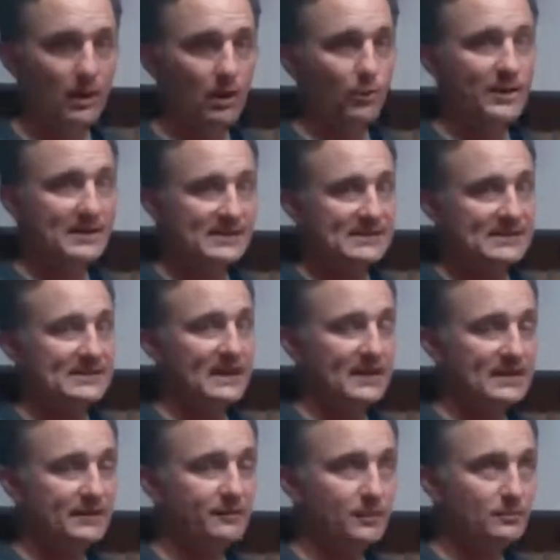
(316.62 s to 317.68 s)
we can see a
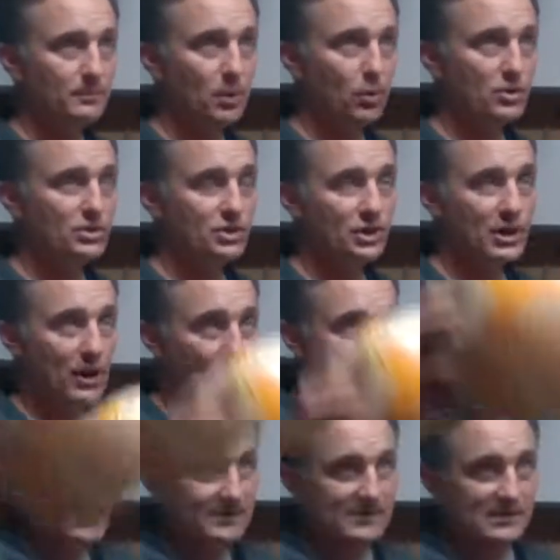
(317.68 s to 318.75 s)
different portion of
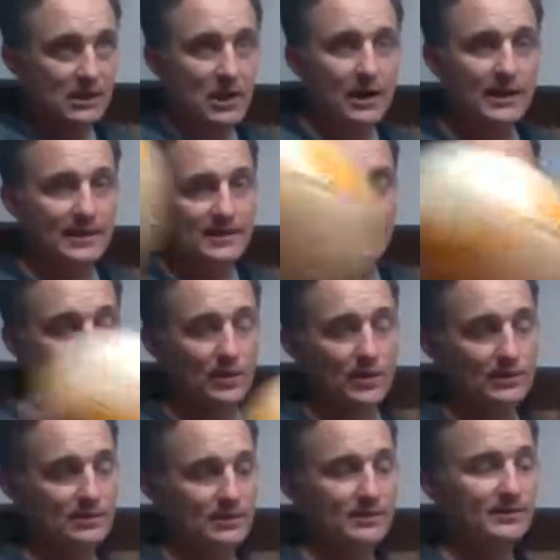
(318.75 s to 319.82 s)
the sky that's
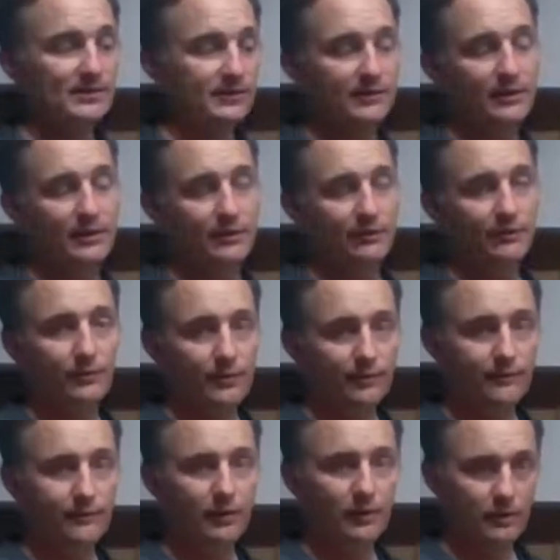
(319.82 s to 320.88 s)
around us. So in the
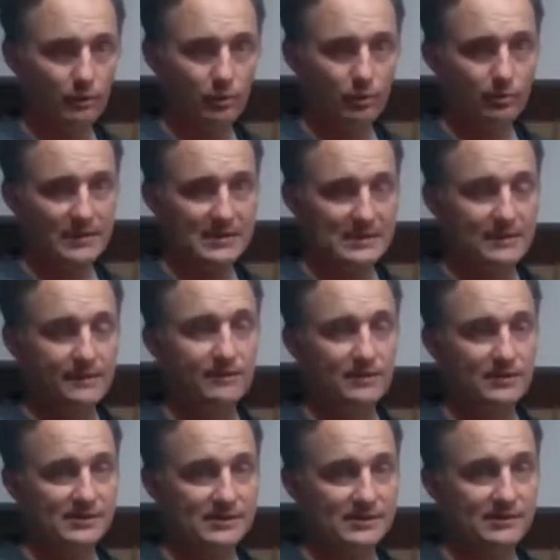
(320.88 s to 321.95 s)
fall, there will be a
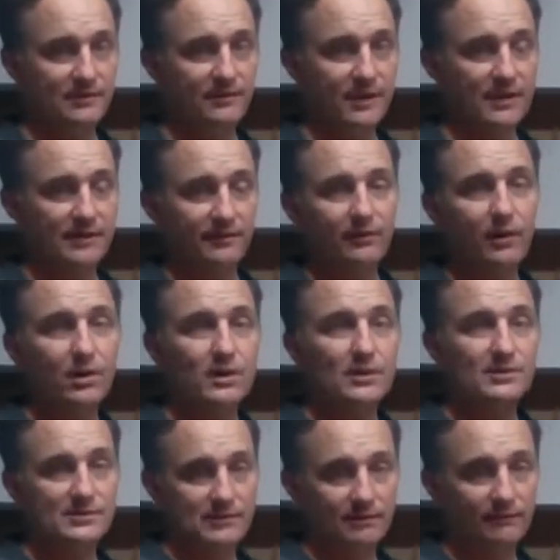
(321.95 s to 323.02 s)
different set of
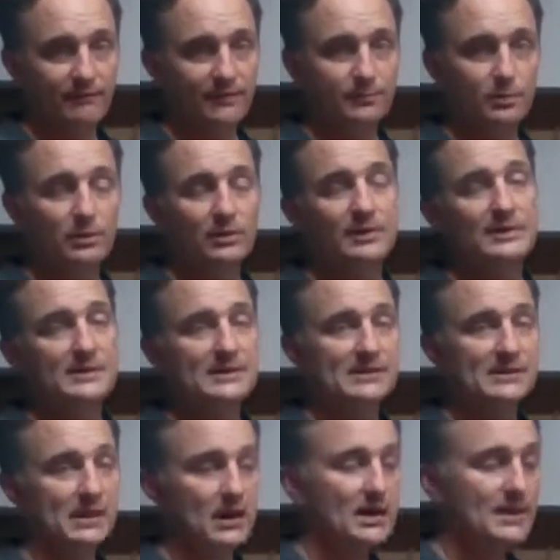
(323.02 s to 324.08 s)
stars visible in the
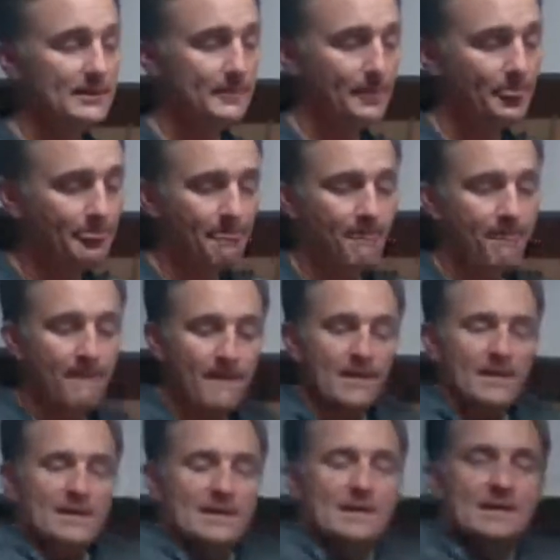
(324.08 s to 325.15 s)
sky.
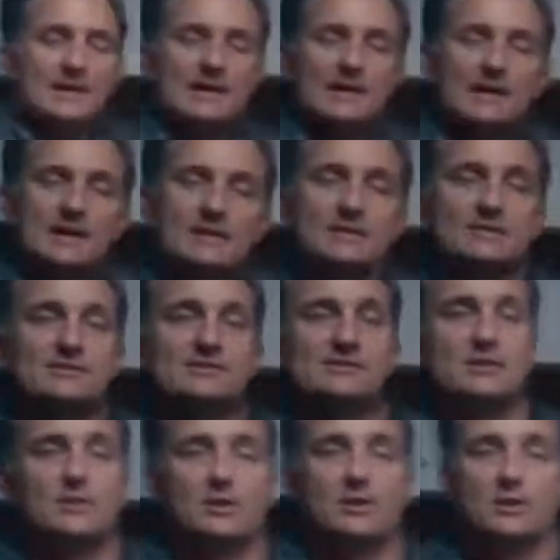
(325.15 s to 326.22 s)
And in the
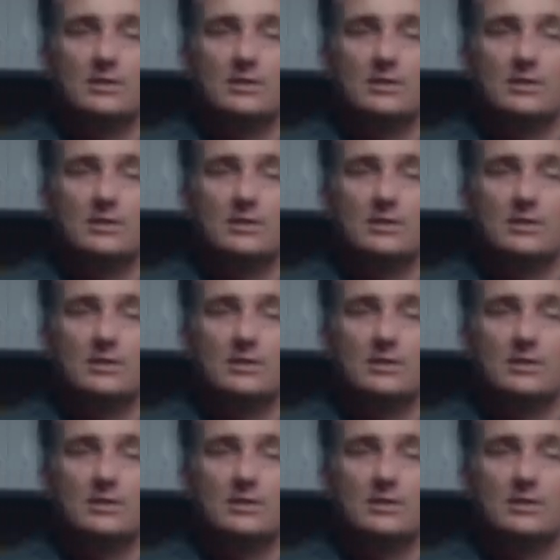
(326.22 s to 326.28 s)
summer,